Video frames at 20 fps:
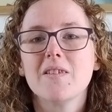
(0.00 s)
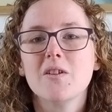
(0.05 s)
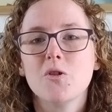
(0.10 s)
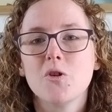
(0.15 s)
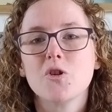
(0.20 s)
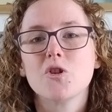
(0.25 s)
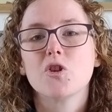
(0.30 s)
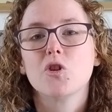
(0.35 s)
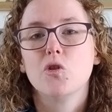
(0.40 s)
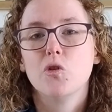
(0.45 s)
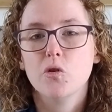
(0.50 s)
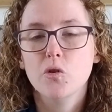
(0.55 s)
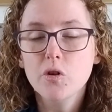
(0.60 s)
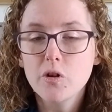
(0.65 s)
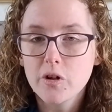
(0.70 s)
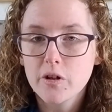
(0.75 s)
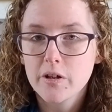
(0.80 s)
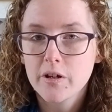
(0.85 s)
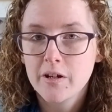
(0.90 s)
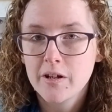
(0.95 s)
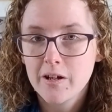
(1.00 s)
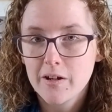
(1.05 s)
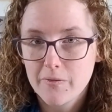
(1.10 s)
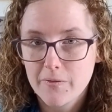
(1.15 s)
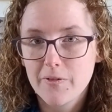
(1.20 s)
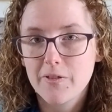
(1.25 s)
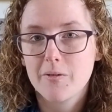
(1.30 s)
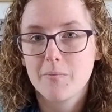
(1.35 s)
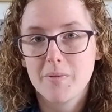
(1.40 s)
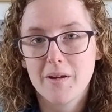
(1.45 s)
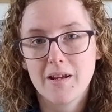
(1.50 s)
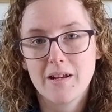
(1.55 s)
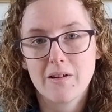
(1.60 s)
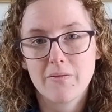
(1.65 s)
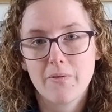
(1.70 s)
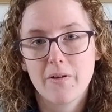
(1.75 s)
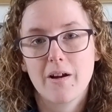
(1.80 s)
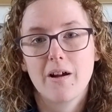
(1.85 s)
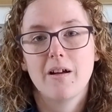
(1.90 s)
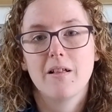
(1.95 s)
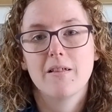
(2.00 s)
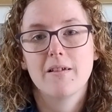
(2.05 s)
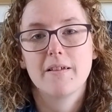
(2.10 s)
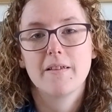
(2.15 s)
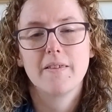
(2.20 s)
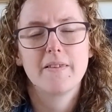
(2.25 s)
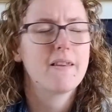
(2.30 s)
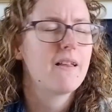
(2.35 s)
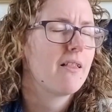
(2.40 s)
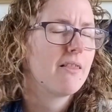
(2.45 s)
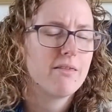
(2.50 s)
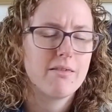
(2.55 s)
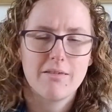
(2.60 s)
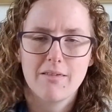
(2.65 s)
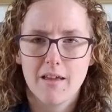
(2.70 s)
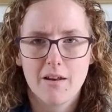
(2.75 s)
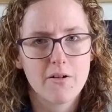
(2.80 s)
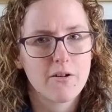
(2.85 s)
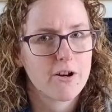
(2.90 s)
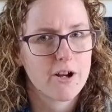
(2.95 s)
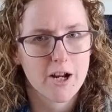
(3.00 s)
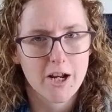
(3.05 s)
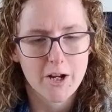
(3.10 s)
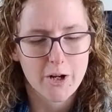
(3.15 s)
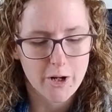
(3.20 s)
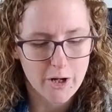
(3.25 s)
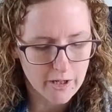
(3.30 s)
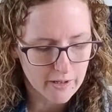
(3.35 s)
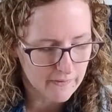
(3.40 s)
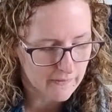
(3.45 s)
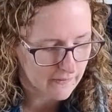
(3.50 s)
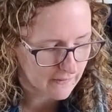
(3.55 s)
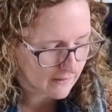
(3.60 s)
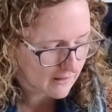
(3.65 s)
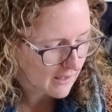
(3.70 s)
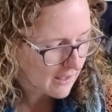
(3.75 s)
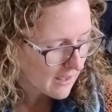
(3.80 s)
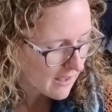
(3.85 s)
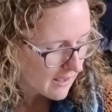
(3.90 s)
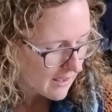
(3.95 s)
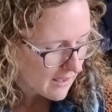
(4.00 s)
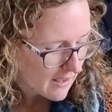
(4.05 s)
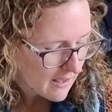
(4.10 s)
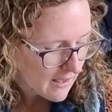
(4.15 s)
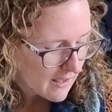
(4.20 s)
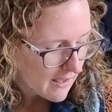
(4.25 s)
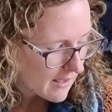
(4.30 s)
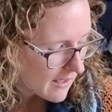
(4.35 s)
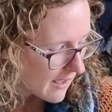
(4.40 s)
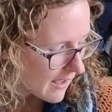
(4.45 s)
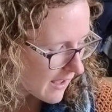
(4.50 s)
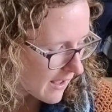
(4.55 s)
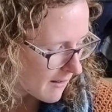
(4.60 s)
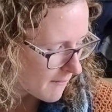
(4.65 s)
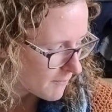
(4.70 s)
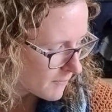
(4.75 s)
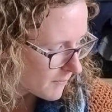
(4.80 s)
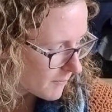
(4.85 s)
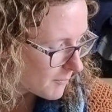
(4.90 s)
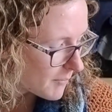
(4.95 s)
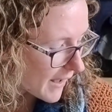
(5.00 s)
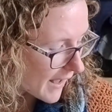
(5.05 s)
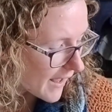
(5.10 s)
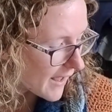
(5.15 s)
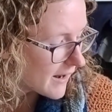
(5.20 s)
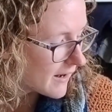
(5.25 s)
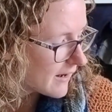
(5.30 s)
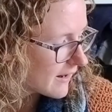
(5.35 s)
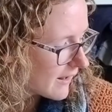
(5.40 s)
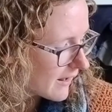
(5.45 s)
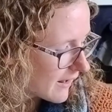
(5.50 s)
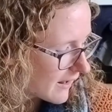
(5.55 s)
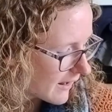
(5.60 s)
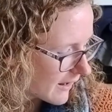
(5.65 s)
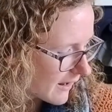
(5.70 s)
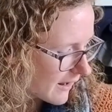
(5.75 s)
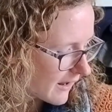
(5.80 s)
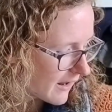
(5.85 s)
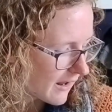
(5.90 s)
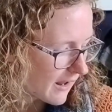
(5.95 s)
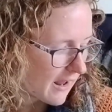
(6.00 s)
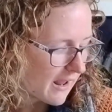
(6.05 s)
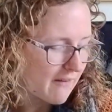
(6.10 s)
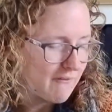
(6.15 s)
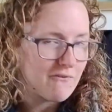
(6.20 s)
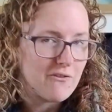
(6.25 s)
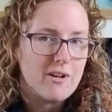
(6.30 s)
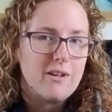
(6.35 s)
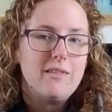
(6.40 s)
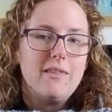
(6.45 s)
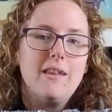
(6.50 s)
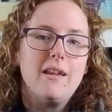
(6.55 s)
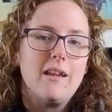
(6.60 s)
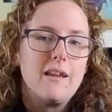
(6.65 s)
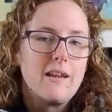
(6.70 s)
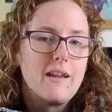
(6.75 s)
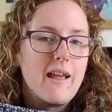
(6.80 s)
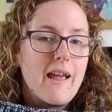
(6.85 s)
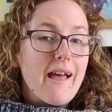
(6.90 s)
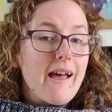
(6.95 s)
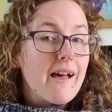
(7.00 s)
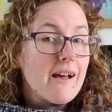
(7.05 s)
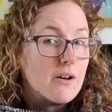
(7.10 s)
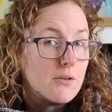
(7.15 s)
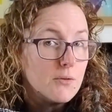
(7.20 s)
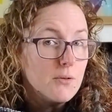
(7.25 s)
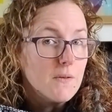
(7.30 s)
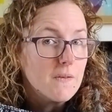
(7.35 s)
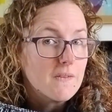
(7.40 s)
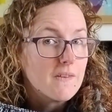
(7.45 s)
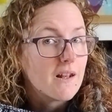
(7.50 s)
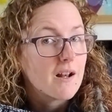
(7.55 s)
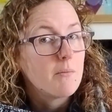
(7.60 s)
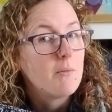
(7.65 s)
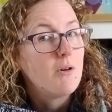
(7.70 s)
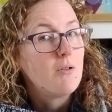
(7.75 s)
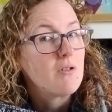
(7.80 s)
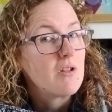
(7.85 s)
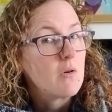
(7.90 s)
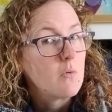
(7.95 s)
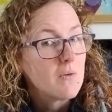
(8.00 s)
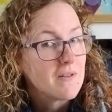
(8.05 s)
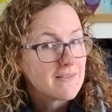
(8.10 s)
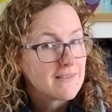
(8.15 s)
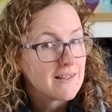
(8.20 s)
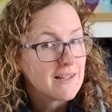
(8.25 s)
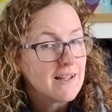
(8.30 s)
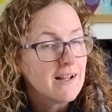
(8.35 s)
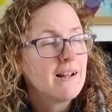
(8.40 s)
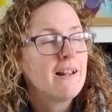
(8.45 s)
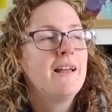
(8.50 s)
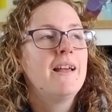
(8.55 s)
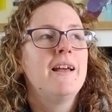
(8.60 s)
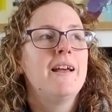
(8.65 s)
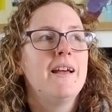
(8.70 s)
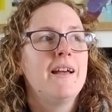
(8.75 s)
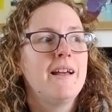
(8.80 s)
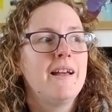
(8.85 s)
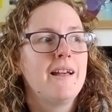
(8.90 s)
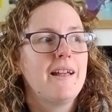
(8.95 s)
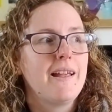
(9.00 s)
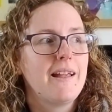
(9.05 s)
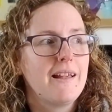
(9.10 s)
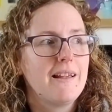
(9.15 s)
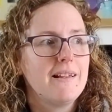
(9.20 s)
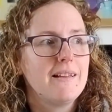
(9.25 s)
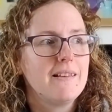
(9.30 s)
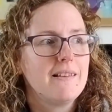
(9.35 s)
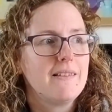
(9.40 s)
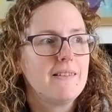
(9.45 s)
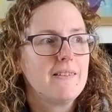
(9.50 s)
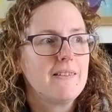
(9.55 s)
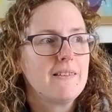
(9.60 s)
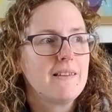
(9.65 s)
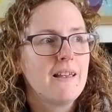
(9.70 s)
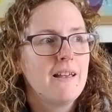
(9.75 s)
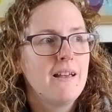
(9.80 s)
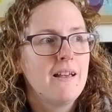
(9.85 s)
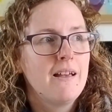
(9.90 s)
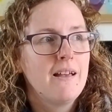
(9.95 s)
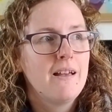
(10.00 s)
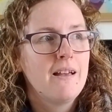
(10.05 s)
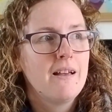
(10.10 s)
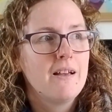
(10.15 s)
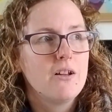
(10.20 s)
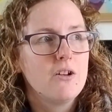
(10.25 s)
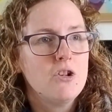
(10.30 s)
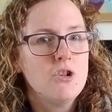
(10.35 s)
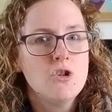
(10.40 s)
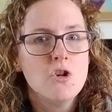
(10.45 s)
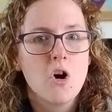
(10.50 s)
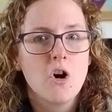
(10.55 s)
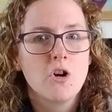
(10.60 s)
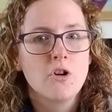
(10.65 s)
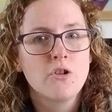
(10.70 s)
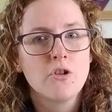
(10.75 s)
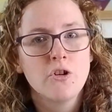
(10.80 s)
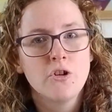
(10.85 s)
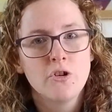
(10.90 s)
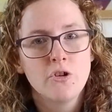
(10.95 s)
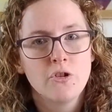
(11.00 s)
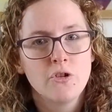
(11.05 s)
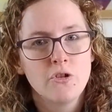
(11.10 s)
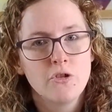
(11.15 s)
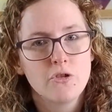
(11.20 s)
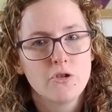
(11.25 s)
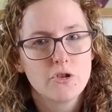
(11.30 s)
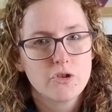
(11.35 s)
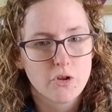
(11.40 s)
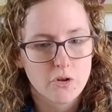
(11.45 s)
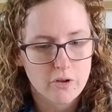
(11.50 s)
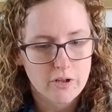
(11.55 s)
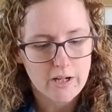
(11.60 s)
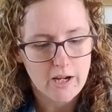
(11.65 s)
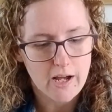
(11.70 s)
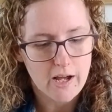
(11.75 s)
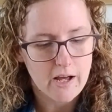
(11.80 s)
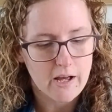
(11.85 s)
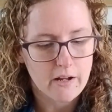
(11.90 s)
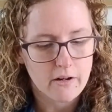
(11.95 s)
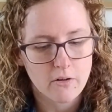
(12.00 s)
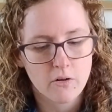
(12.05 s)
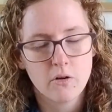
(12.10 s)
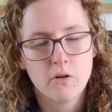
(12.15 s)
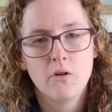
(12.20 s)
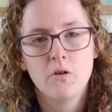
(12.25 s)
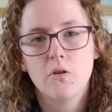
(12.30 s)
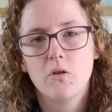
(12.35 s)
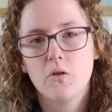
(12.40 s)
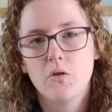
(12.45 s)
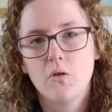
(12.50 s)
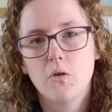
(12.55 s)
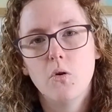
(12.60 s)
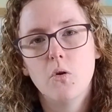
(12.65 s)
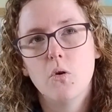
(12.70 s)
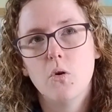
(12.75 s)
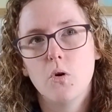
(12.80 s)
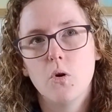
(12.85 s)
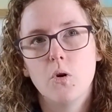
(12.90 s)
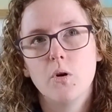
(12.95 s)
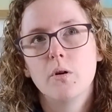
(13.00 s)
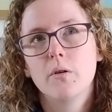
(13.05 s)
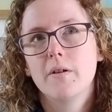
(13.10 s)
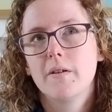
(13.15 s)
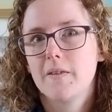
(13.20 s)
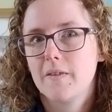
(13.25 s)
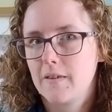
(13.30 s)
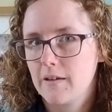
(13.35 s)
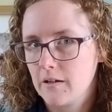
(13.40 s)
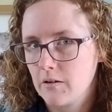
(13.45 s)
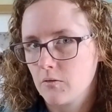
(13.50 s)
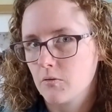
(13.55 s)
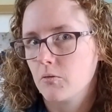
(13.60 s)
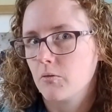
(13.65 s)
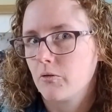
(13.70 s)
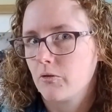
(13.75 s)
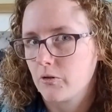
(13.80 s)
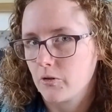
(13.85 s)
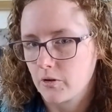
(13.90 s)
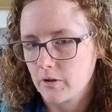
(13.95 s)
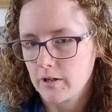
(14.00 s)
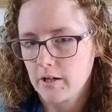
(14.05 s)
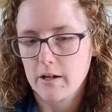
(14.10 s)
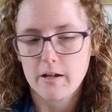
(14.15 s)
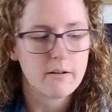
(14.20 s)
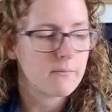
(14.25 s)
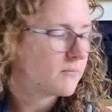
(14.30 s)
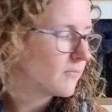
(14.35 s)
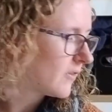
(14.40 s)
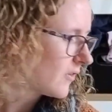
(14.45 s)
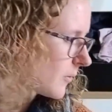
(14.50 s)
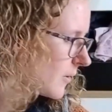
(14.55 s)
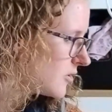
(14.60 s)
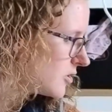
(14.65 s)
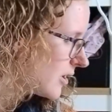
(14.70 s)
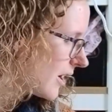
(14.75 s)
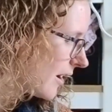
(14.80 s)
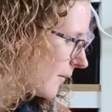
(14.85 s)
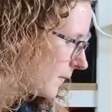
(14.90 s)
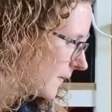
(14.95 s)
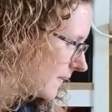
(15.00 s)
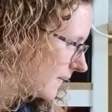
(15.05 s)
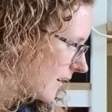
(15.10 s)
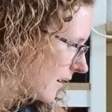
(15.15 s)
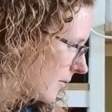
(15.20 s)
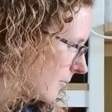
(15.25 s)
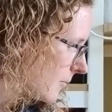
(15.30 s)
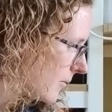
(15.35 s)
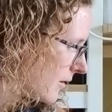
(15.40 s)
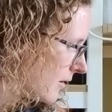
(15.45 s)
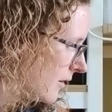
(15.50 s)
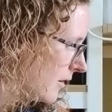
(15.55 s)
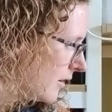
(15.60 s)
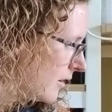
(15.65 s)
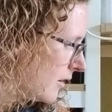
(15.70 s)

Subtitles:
know to look for them being different colours, they're not going to notice. But everything else that I'm holding with it is non-sock yarn or single sock yarn. So I do have some